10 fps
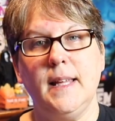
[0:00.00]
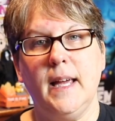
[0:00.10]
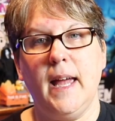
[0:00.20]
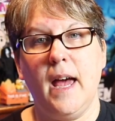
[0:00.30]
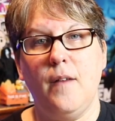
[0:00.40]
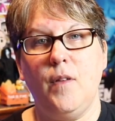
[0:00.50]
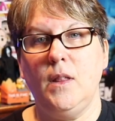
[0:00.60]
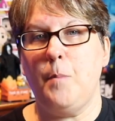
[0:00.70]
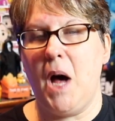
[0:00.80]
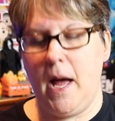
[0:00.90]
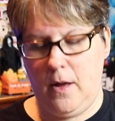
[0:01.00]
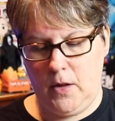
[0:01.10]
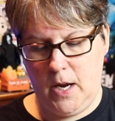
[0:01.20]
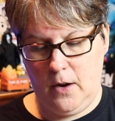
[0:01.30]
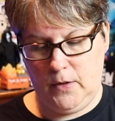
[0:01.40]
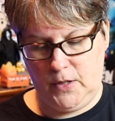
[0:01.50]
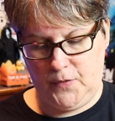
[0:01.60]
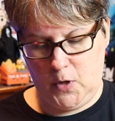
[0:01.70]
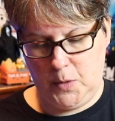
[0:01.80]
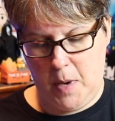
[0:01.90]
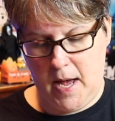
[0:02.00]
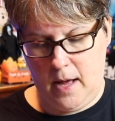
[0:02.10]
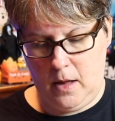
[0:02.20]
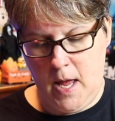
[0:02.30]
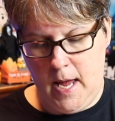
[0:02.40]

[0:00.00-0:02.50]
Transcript: thing I have in the pile here, this first pile,